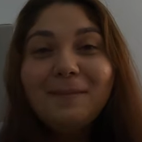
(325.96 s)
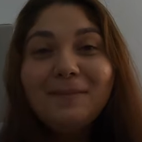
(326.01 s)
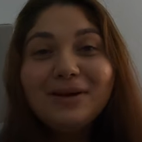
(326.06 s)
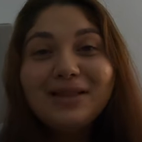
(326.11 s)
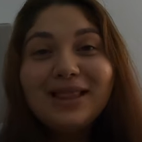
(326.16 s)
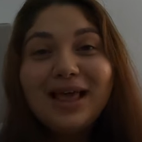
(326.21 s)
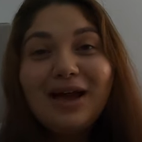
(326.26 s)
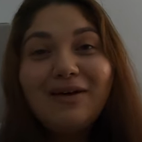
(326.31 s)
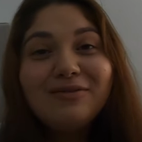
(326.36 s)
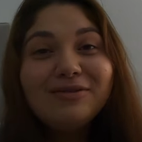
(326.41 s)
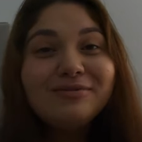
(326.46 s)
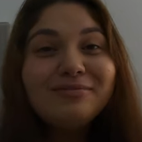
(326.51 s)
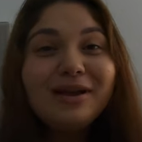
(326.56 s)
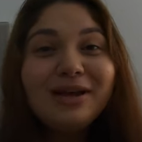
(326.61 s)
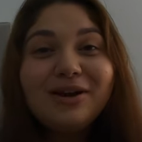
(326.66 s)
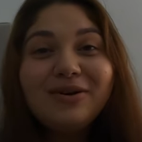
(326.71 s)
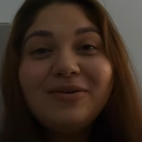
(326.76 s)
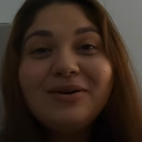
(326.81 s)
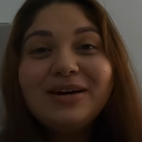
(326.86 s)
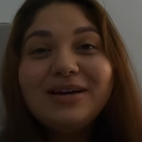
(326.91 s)
But that was
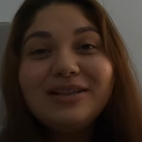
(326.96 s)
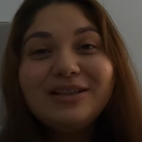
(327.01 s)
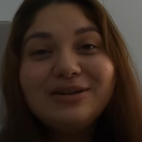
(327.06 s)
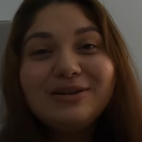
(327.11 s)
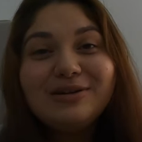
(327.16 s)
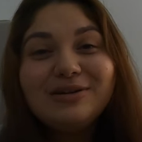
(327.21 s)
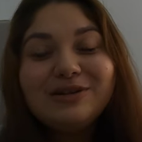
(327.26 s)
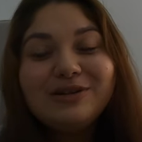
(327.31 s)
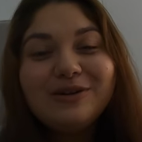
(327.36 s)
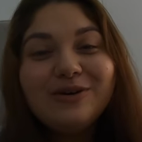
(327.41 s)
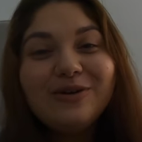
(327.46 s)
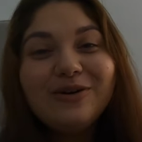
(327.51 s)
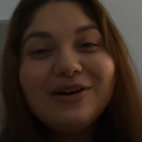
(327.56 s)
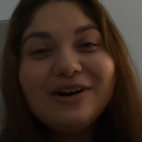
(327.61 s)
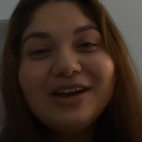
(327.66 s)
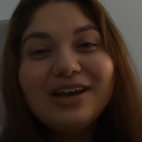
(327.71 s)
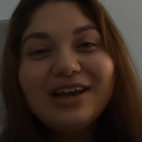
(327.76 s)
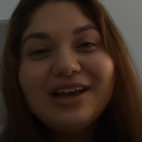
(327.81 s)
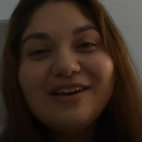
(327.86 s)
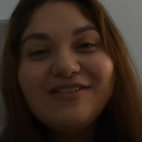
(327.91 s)
my quick little
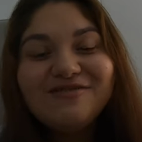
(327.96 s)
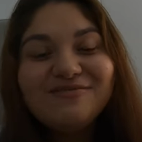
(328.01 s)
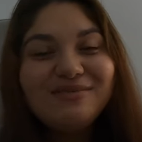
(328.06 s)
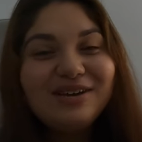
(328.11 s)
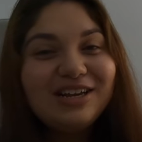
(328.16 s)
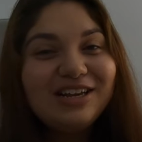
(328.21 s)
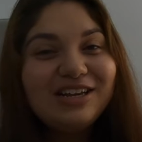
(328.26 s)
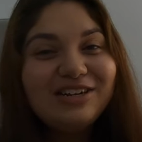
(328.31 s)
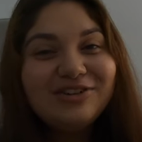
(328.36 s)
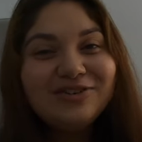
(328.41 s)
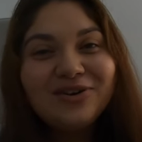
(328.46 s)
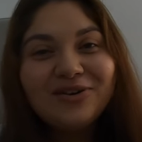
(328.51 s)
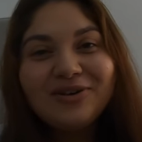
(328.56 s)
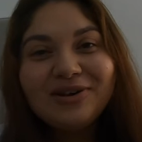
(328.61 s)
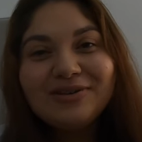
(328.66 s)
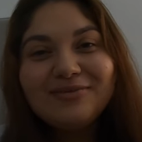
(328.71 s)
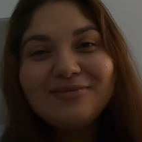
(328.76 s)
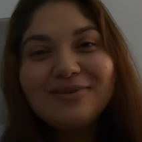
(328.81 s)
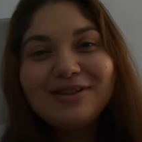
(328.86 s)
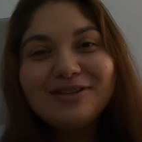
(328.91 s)
story of meeting
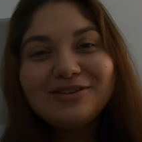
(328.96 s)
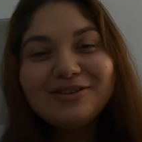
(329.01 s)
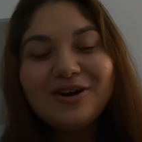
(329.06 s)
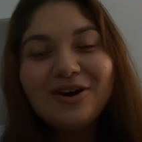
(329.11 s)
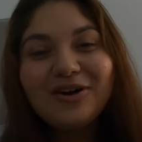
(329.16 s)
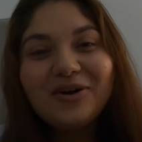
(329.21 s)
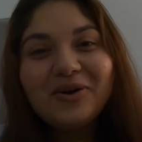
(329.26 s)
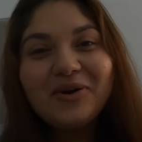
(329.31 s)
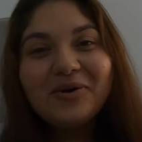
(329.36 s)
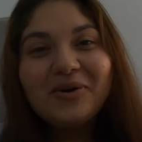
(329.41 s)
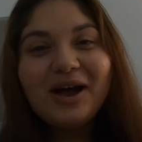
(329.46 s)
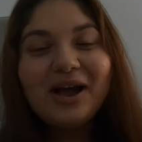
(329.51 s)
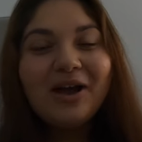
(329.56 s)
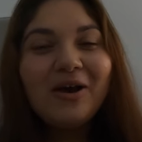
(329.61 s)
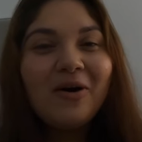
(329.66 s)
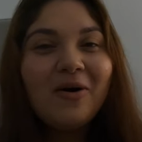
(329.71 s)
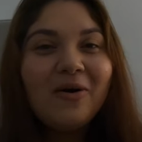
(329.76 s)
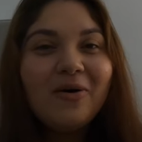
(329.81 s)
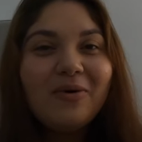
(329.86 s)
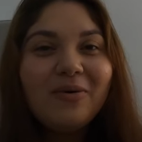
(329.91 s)
Troian Bellisario. I
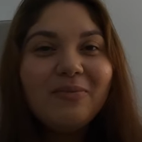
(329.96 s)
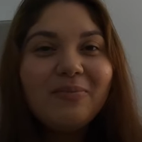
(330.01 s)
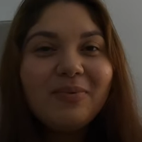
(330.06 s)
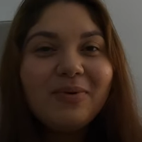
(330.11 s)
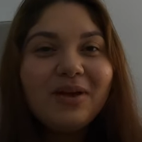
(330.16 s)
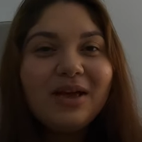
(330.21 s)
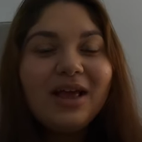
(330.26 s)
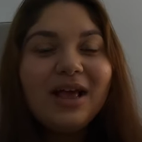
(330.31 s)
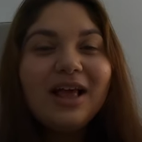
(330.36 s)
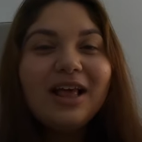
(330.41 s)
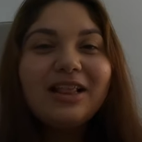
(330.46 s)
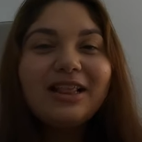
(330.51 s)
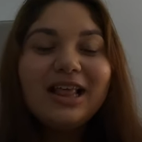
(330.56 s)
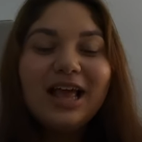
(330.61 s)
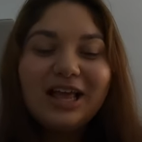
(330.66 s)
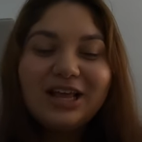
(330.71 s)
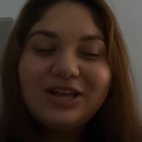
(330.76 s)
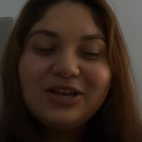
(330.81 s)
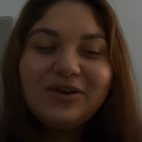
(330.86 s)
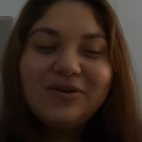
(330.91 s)
hope
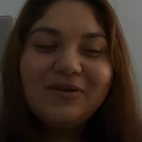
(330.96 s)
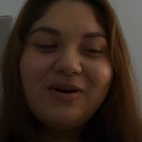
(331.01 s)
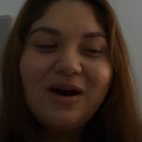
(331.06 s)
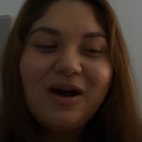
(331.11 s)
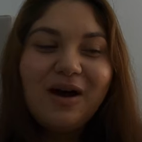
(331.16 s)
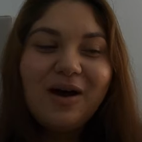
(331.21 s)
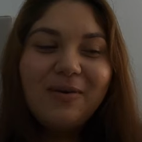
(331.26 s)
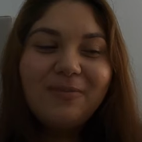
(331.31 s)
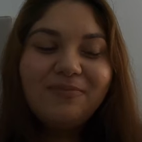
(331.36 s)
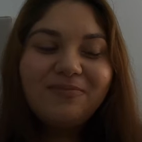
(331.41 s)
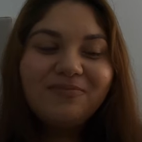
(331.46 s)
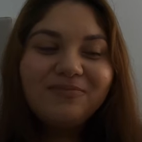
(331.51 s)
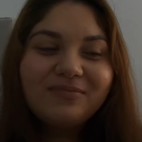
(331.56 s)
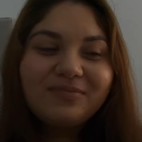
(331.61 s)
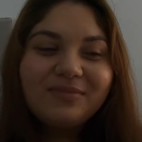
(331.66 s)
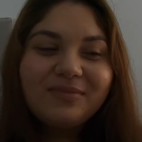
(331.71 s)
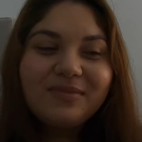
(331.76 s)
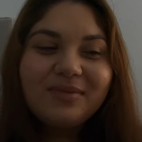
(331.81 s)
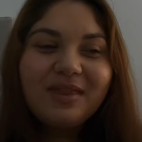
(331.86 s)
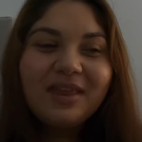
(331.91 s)
that you um,
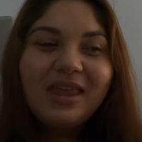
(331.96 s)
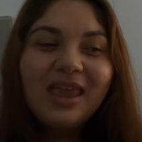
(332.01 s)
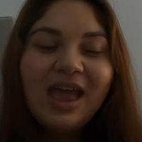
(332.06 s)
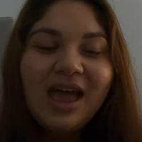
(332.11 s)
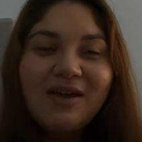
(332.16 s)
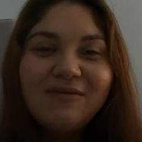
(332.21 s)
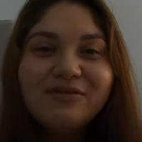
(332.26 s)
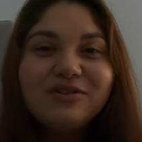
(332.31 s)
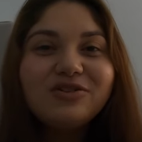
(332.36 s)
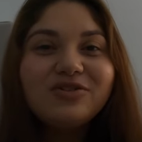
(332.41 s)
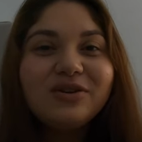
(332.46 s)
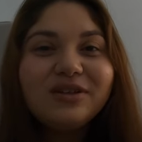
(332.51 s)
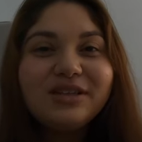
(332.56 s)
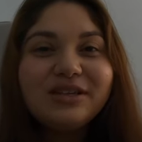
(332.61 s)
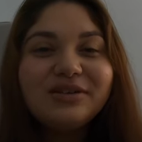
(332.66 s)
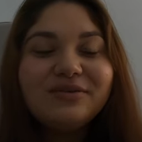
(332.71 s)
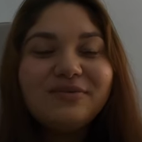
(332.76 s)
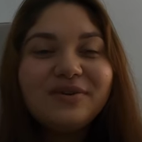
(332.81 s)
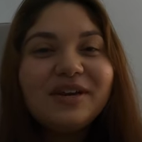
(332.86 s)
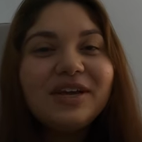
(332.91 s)
have enjoyed
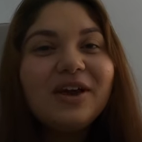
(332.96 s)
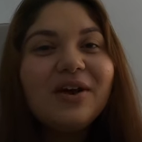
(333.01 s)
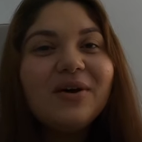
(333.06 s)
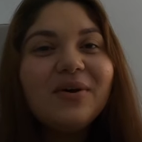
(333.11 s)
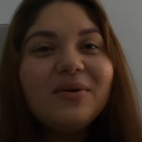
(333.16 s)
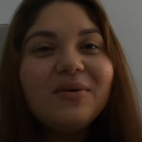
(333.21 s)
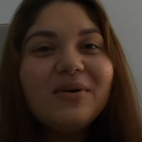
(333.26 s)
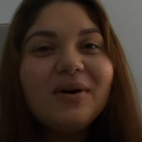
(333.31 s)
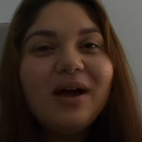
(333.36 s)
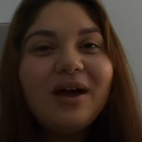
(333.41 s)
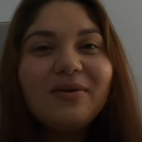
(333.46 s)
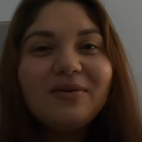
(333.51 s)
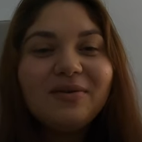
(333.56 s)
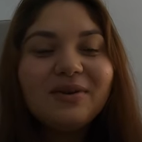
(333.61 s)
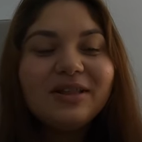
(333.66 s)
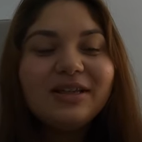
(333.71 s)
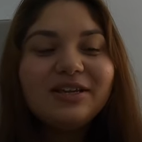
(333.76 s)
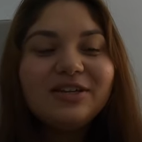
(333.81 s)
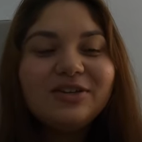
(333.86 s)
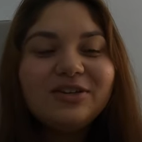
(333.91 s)
this video. I
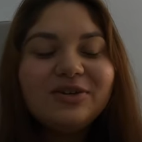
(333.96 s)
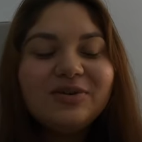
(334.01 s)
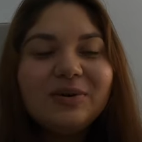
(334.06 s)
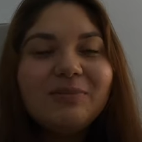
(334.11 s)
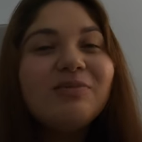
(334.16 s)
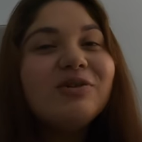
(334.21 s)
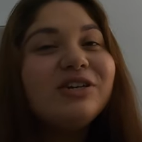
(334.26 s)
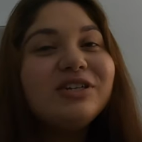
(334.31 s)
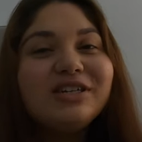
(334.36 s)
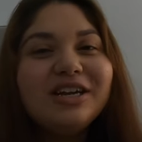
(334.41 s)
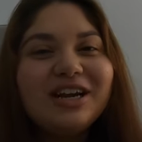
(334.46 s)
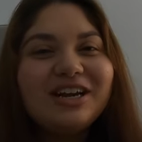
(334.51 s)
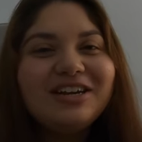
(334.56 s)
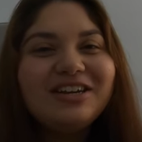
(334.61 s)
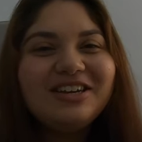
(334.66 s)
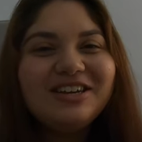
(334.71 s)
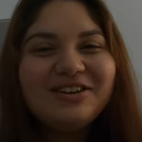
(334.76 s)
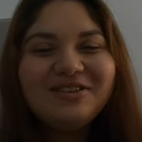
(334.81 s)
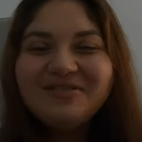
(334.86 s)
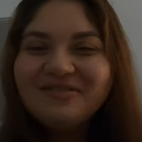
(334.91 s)
really do
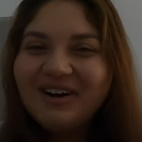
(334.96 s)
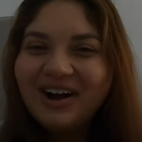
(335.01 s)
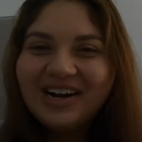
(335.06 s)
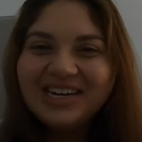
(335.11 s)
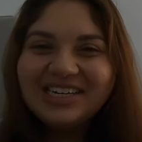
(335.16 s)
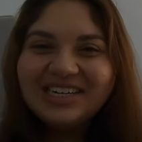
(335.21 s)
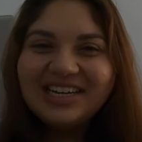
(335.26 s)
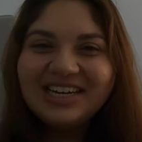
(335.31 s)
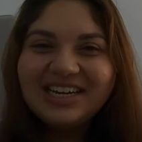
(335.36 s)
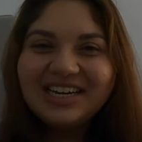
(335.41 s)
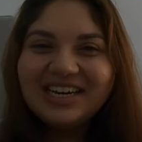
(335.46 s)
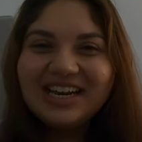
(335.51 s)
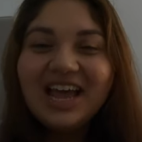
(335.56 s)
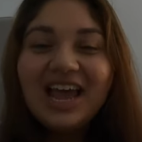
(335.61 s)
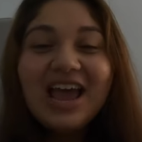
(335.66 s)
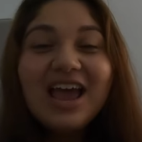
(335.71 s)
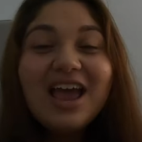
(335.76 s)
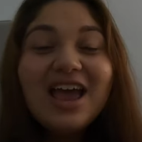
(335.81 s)
appreciate you watching it.